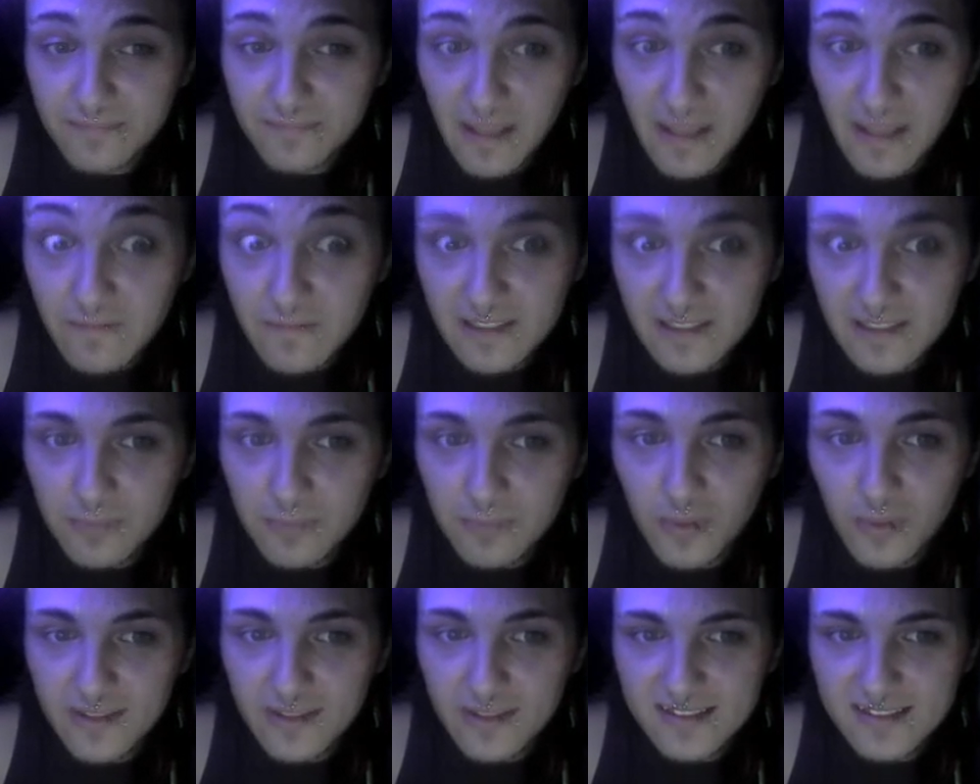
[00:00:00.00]

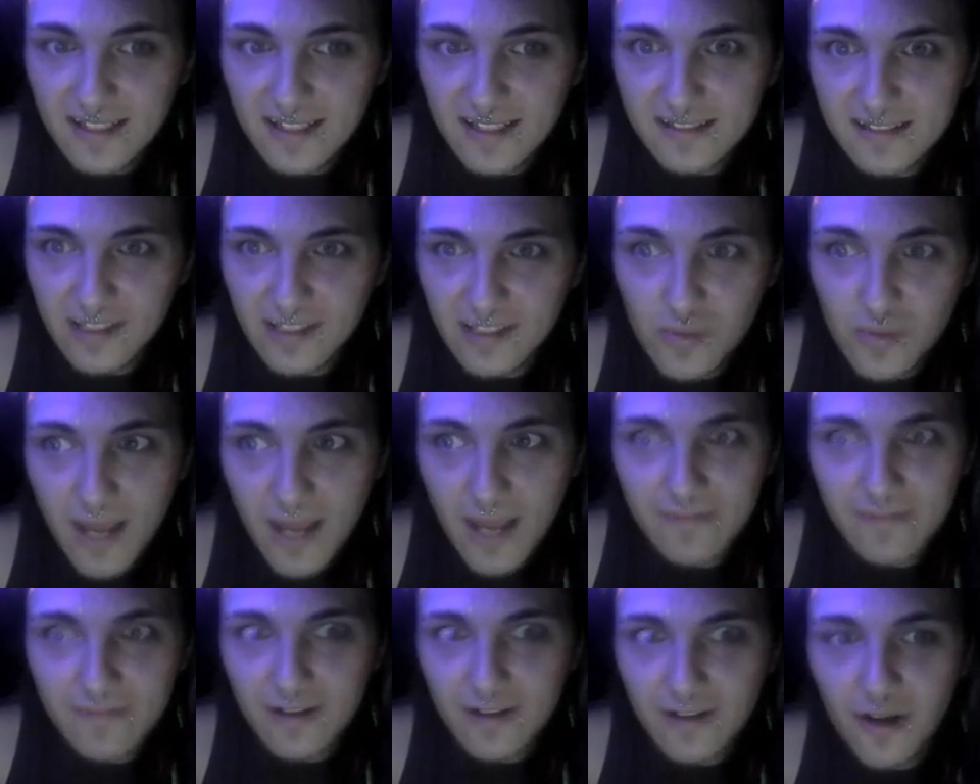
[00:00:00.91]
invisible in the sense that you
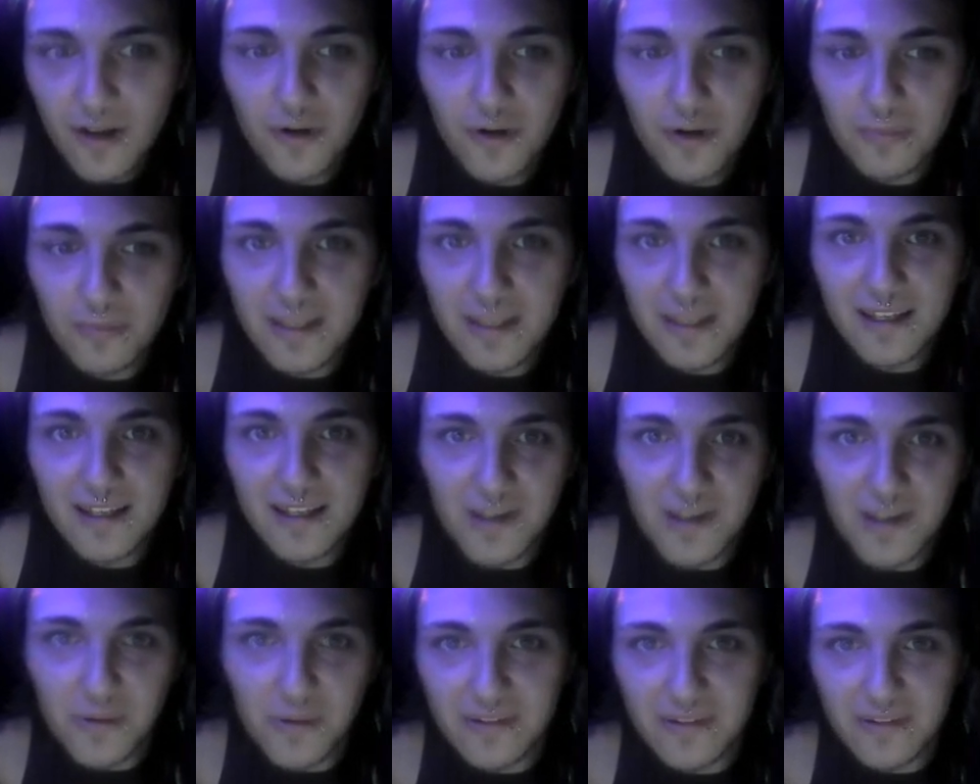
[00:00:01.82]
have to know me and
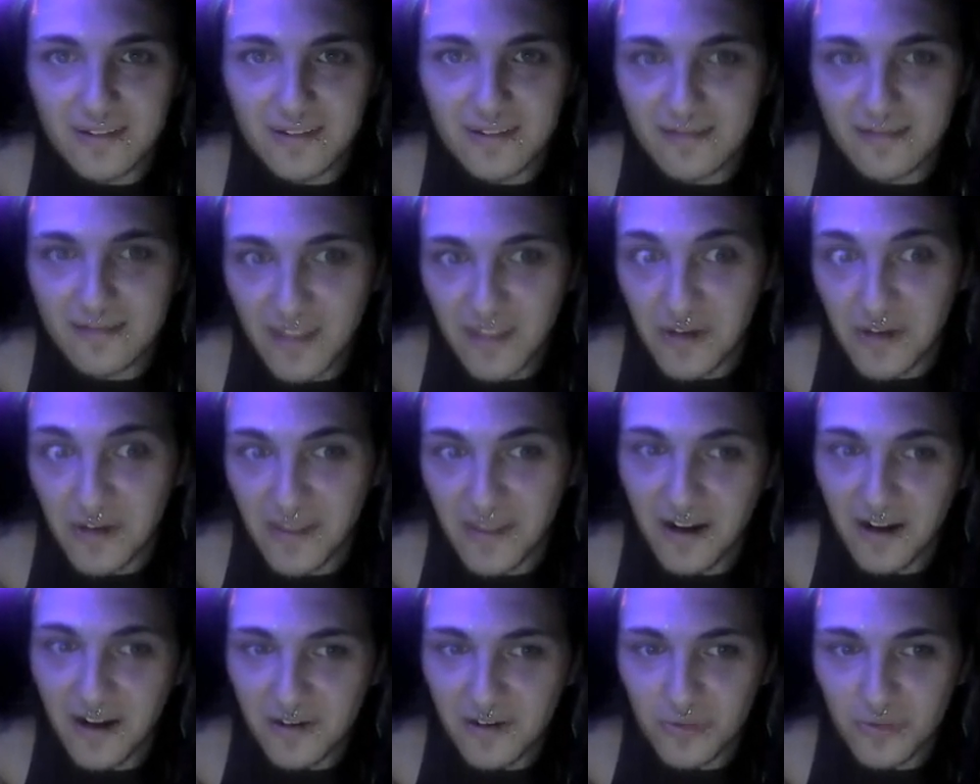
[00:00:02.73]
know that they're
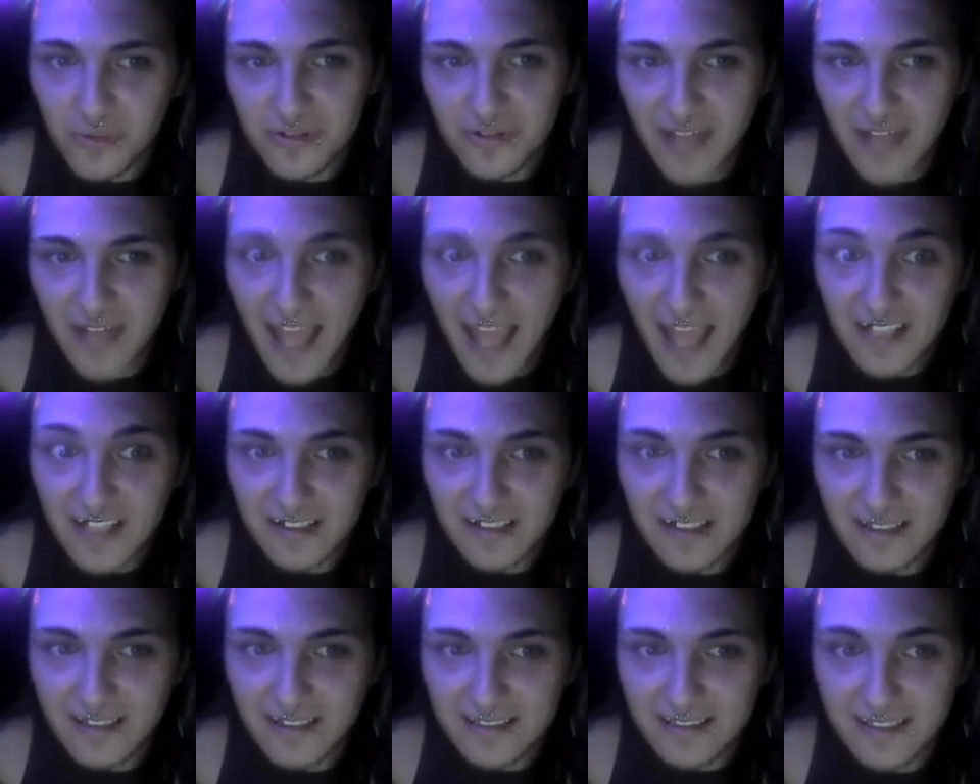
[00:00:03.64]
there in order to
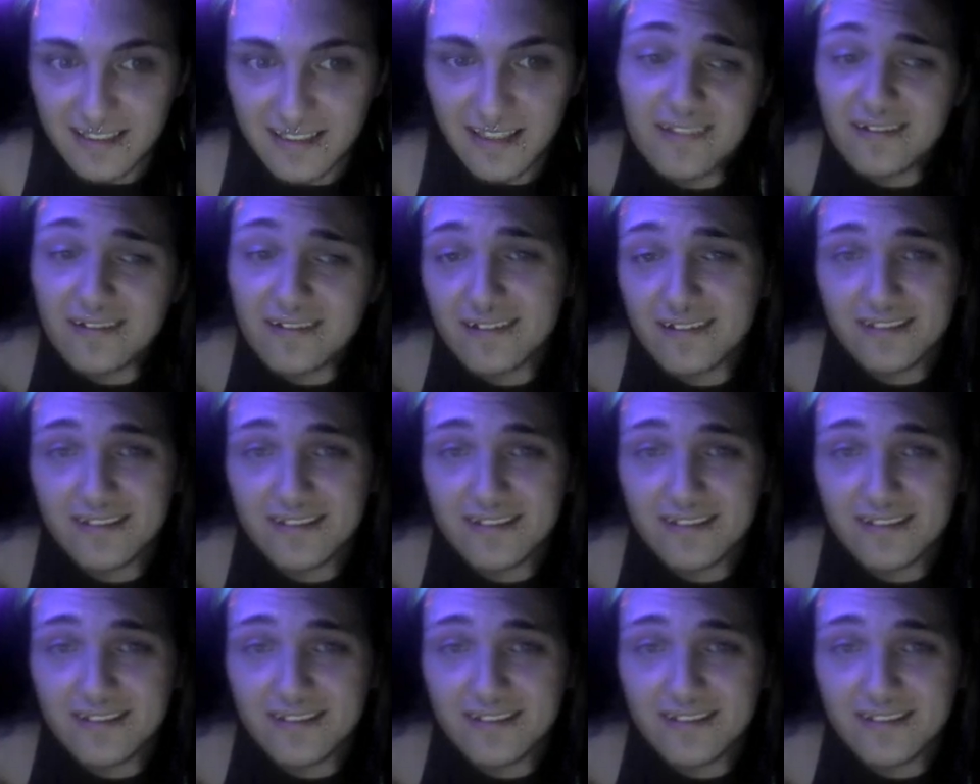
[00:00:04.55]
actually see them.